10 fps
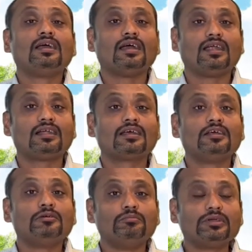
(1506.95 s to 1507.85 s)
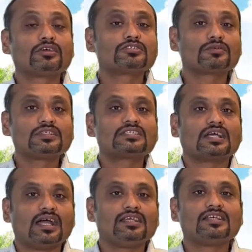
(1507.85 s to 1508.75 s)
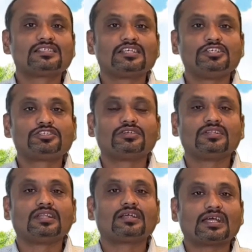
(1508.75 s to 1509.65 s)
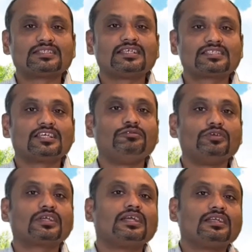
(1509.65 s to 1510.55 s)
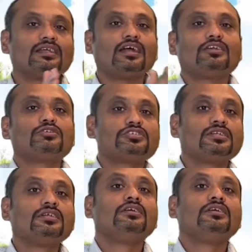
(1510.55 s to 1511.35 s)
And because of this ionization, that as I said, we are getting hydrogen,